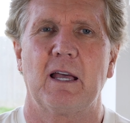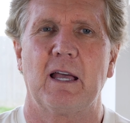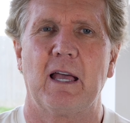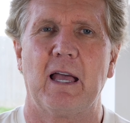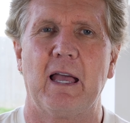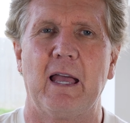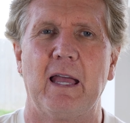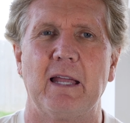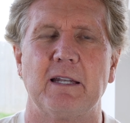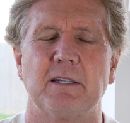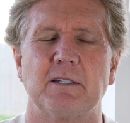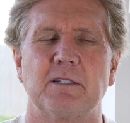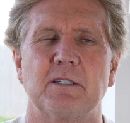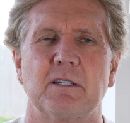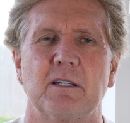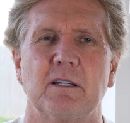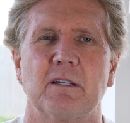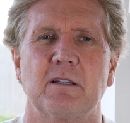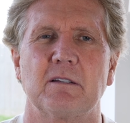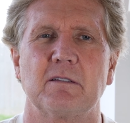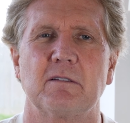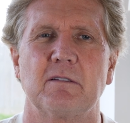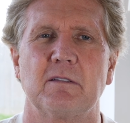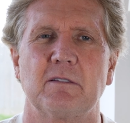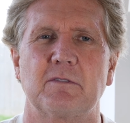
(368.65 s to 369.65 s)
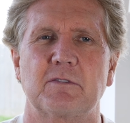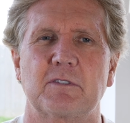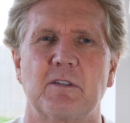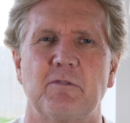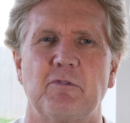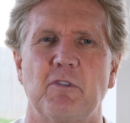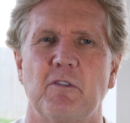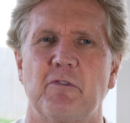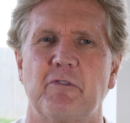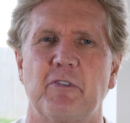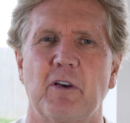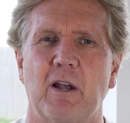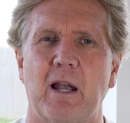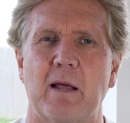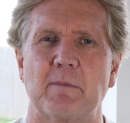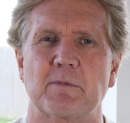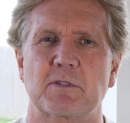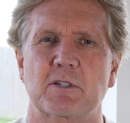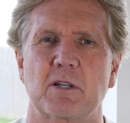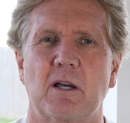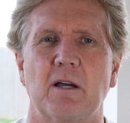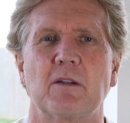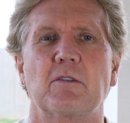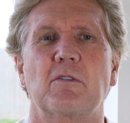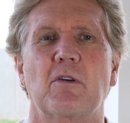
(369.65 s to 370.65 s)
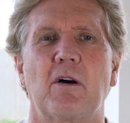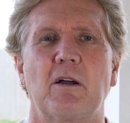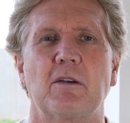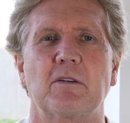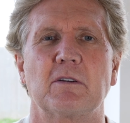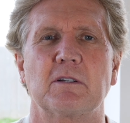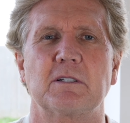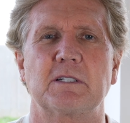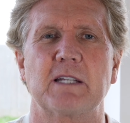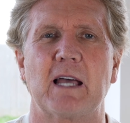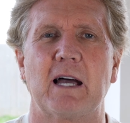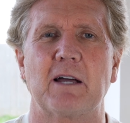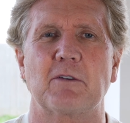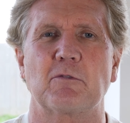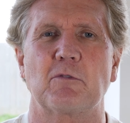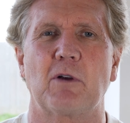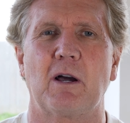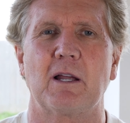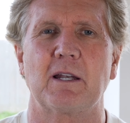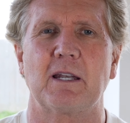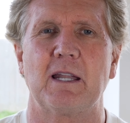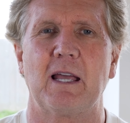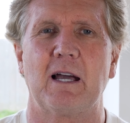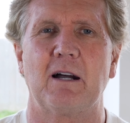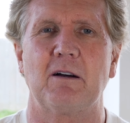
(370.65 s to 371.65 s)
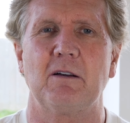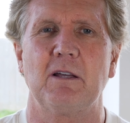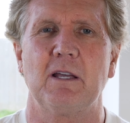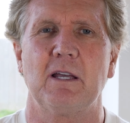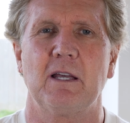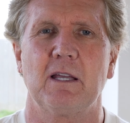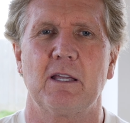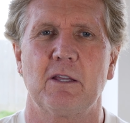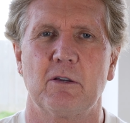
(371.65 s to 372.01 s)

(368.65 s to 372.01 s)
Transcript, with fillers: And if you feel upside down right now,